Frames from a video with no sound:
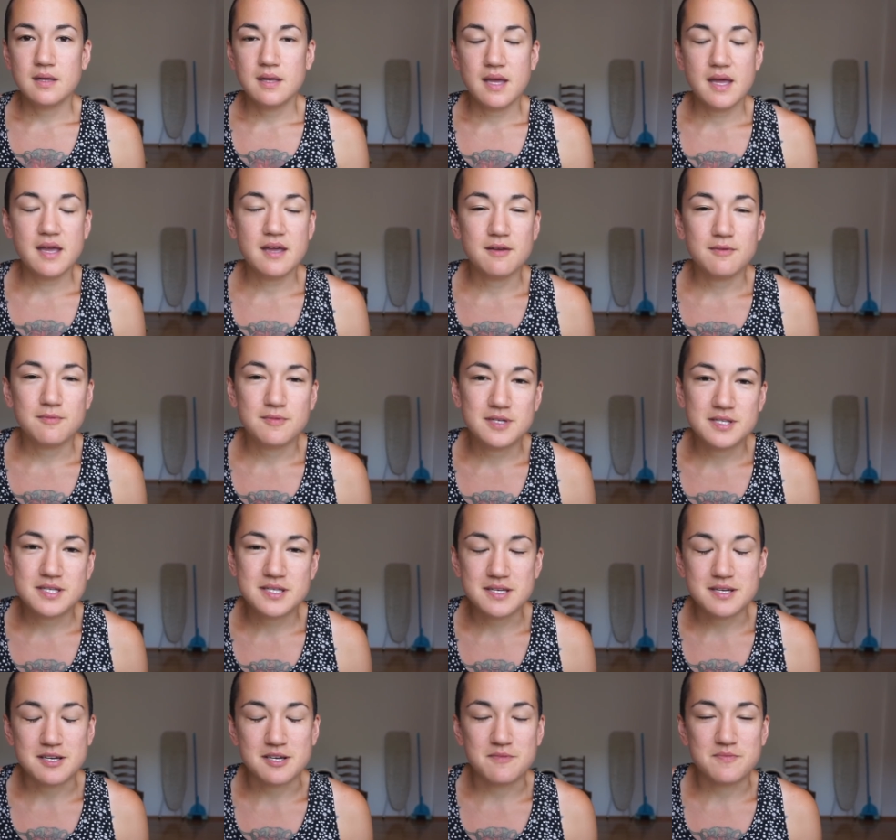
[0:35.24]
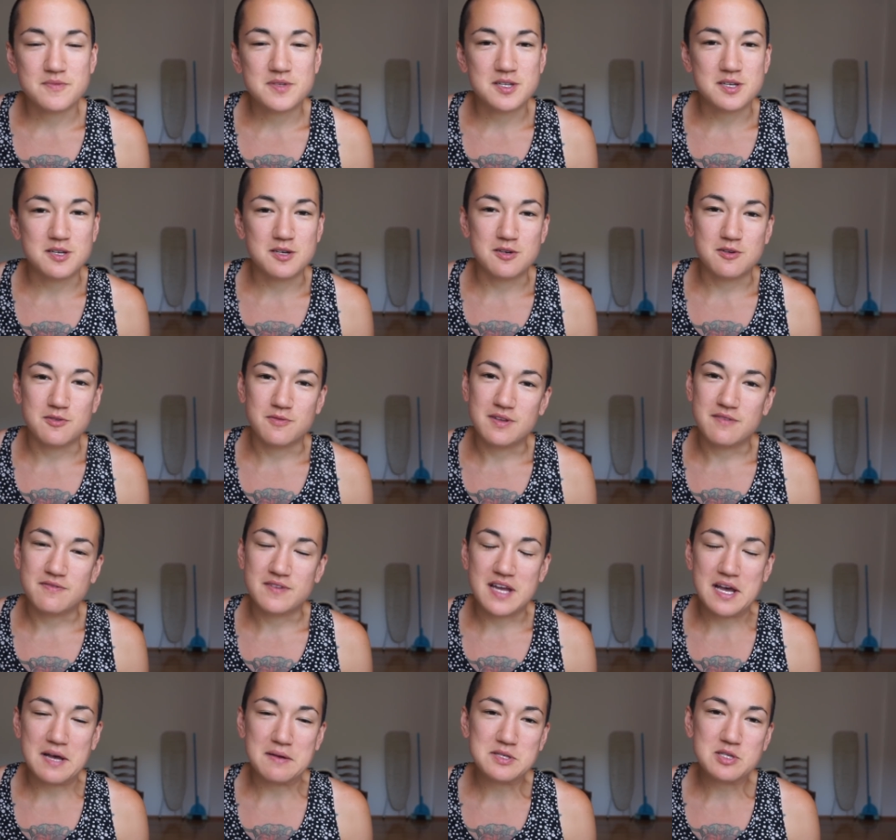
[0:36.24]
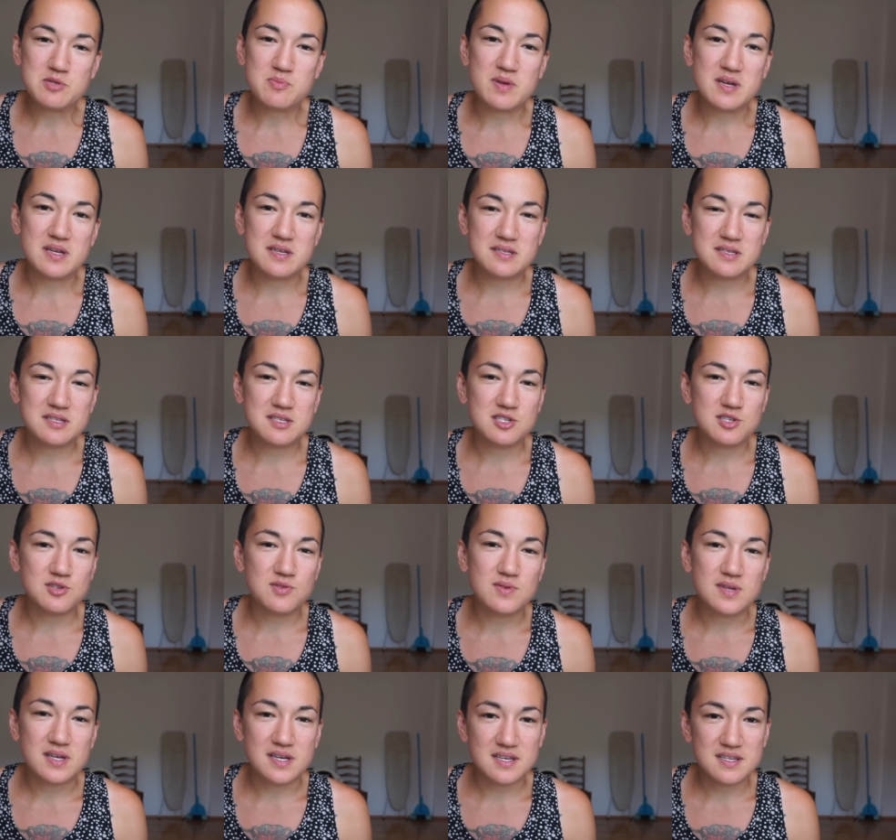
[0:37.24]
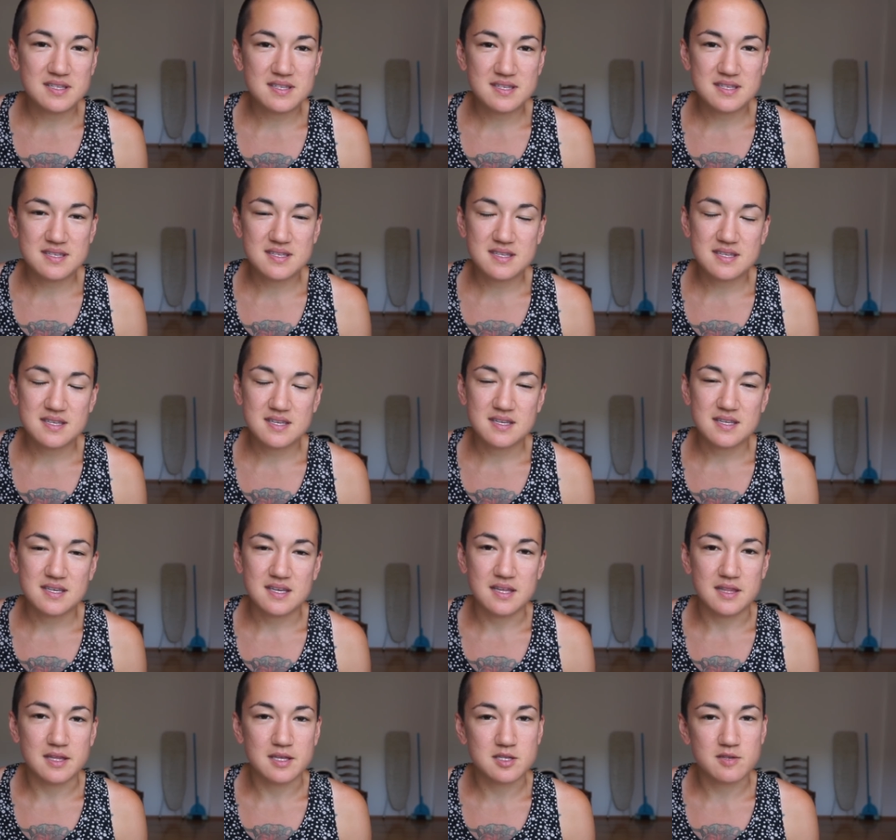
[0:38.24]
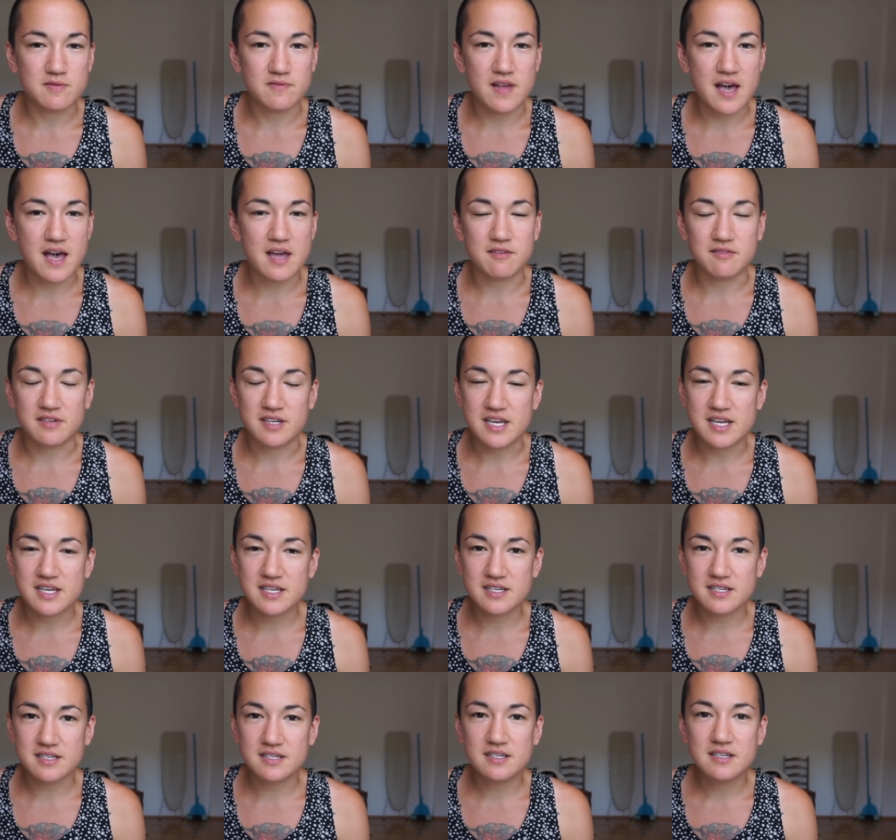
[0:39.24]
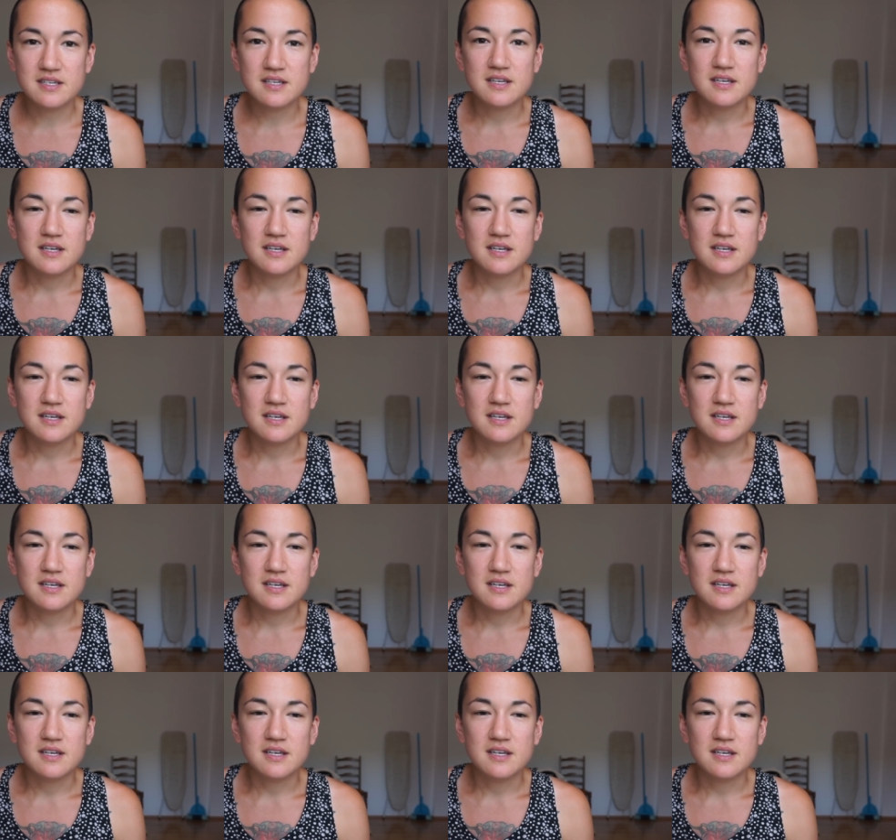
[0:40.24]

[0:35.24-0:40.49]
Hey, what's up? So we've now spent 2 nights in this flat in Rijeka.